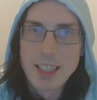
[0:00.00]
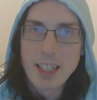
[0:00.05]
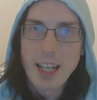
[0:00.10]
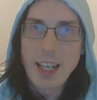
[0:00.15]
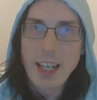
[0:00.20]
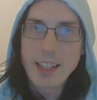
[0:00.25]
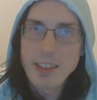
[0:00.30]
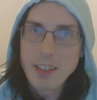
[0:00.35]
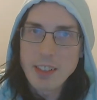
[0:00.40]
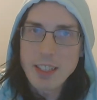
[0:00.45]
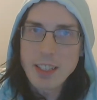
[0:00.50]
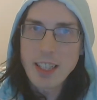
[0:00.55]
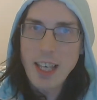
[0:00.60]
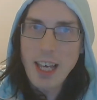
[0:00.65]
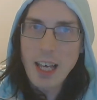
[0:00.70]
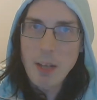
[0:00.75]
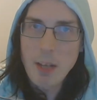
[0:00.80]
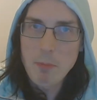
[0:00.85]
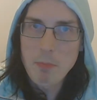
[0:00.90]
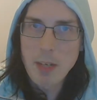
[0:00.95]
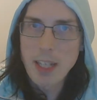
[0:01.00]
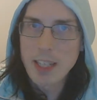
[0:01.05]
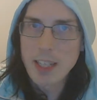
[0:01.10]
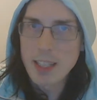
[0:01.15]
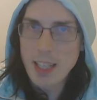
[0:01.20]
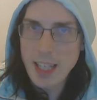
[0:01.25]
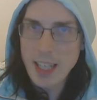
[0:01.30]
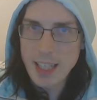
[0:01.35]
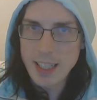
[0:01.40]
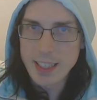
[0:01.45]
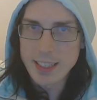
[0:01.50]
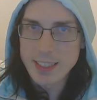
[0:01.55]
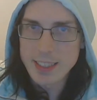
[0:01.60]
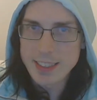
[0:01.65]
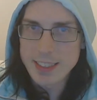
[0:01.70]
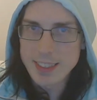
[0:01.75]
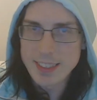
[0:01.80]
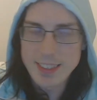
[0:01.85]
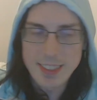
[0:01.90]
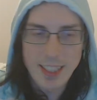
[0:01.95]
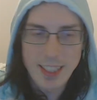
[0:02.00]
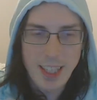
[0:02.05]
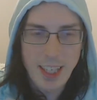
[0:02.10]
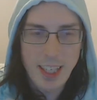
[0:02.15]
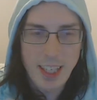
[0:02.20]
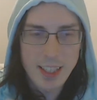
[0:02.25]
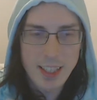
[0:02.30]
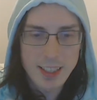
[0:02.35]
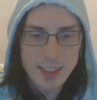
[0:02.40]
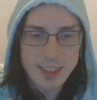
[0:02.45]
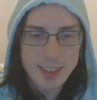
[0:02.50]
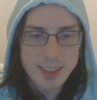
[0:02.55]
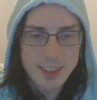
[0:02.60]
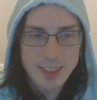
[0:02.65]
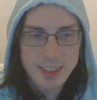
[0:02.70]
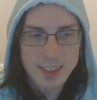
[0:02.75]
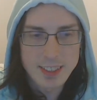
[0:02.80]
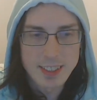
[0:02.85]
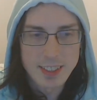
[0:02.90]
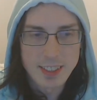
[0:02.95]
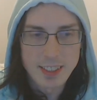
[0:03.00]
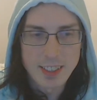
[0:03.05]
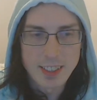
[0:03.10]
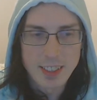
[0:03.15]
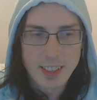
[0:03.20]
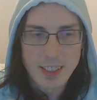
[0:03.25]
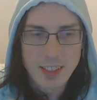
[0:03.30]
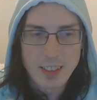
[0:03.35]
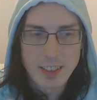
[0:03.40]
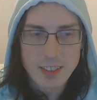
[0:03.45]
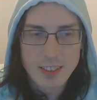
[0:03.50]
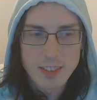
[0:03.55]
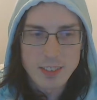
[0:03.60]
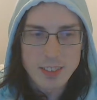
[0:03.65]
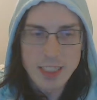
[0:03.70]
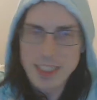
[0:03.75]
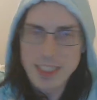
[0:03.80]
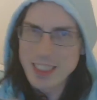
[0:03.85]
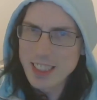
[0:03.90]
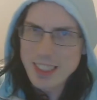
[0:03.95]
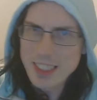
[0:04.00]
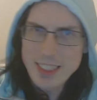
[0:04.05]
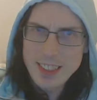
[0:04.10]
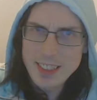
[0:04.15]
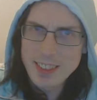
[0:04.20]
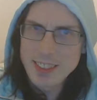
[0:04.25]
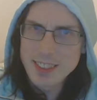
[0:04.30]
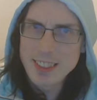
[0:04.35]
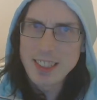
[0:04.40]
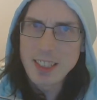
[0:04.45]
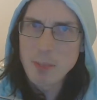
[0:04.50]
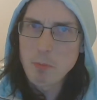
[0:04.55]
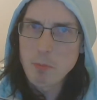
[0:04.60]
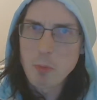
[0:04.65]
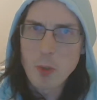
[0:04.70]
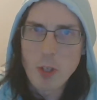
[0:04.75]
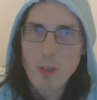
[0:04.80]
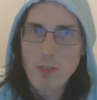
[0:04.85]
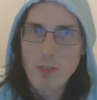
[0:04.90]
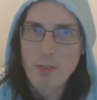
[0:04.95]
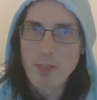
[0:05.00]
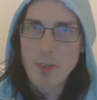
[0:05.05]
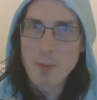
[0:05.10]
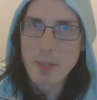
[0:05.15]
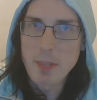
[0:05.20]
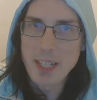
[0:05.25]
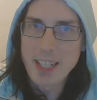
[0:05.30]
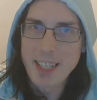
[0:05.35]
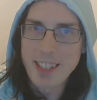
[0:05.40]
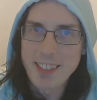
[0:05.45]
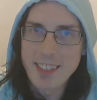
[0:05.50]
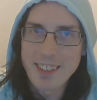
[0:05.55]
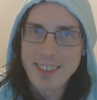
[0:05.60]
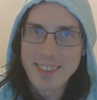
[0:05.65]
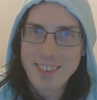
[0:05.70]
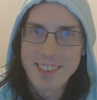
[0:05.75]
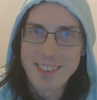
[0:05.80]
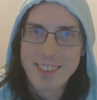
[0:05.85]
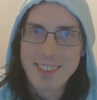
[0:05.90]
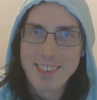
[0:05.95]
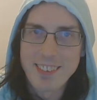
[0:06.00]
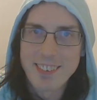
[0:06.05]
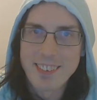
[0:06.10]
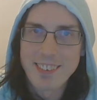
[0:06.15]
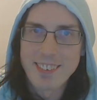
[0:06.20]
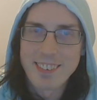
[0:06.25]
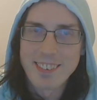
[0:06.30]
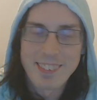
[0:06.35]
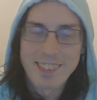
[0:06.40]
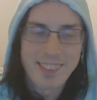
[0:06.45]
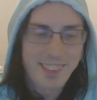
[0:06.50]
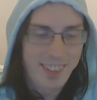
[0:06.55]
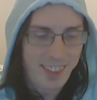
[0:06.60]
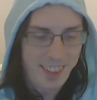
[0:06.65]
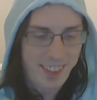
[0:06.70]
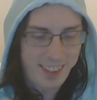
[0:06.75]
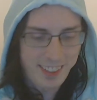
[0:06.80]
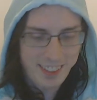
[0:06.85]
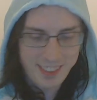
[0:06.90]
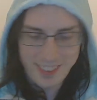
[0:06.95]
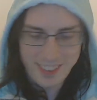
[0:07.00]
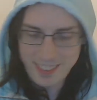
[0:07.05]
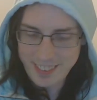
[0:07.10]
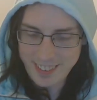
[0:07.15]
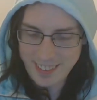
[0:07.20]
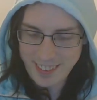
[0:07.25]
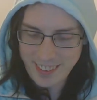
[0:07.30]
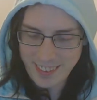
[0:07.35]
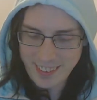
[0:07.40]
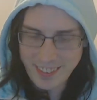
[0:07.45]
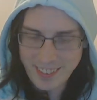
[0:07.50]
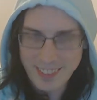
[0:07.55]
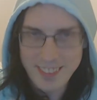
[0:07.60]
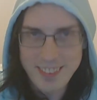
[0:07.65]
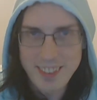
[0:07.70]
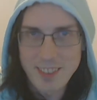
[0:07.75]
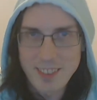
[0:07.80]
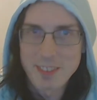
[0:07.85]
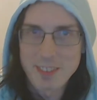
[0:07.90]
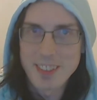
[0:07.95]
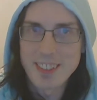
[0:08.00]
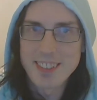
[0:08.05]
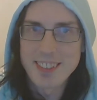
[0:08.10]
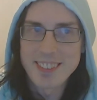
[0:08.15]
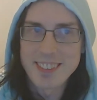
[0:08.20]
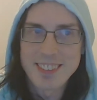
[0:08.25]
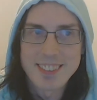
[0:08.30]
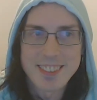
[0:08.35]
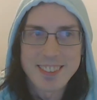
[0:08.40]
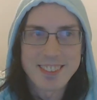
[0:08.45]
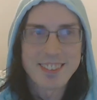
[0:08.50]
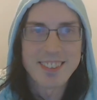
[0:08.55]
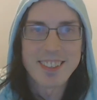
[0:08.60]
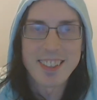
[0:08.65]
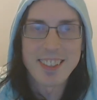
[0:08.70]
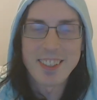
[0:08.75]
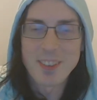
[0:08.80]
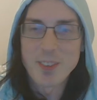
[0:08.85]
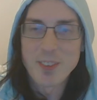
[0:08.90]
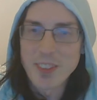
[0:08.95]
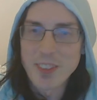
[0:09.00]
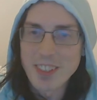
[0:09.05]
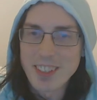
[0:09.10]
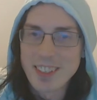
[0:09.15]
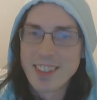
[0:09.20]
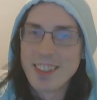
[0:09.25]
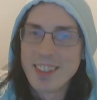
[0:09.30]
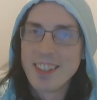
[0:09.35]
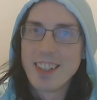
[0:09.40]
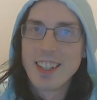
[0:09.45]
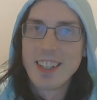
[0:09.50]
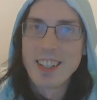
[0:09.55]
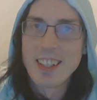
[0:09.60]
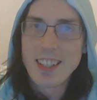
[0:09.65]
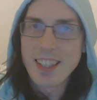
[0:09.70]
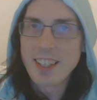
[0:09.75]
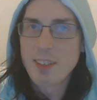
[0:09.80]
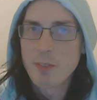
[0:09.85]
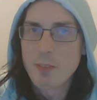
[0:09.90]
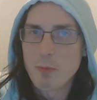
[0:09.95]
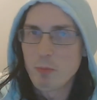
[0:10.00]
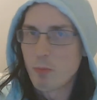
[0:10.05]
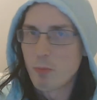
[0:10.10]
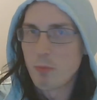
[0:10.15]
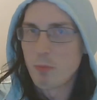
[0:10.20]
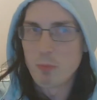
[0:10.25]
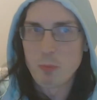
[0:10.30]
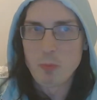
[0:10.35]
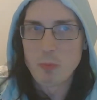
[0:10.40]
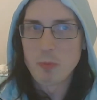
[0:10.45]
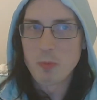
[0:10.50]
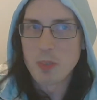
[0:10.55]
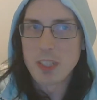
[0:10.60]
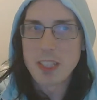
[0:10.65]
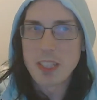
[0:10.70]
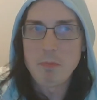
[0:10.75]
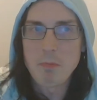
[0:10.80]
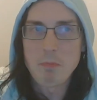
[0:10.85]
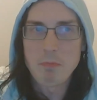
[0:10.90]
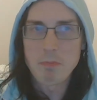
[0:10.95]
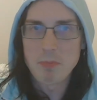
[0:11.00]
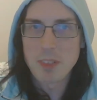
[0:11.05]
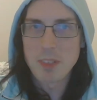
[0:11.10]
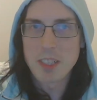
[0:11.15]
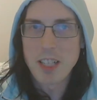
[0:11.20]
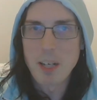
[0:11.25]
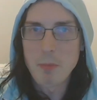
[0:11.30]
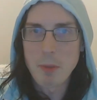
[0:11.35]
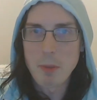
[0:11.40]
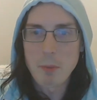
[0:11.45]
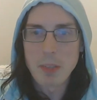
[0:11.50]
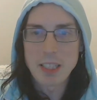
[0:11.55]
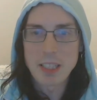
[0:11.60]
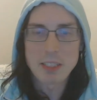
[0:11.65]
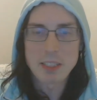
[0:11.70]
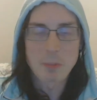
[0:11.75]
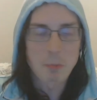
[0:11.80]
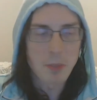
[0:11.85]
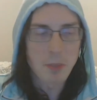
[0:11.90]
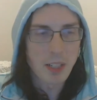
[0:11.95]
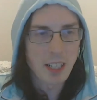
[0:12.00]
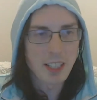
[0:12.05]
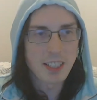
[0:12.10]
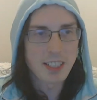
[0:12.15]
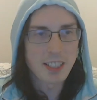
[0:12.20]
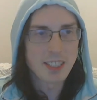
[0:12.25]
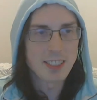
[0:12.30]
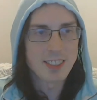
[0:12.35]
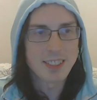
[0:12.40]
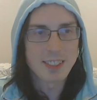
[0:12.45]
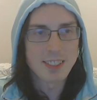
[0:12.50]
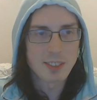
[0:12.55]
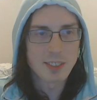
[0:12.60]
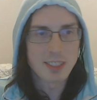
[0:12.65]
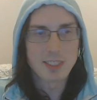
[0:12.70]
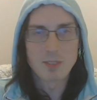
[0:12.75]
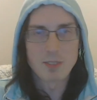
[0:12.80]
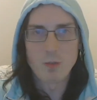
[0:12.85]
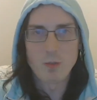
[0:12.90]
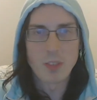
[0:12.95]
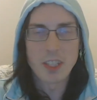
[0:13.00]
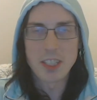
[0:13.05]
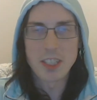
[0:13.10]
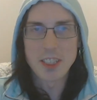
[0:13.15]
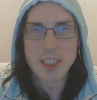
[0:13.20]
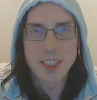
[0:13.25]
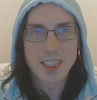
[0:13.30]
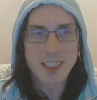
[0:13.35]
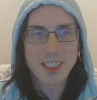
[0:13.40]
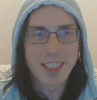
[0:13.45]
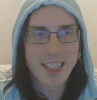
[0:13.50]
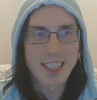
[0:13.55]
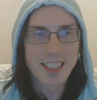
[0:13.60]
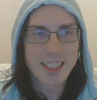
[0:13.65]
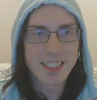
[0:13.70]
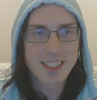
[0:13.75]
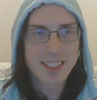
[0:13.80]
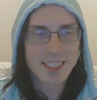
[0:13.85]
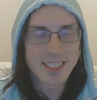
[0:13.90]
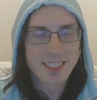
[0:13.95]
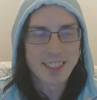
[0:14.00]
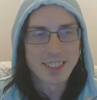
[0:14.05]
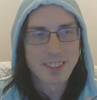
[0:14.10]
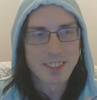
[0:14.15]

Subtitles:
I'd look at my legs and they just seem more feminine, and I thought that was really cool. It really got me by surprise. It's very strange.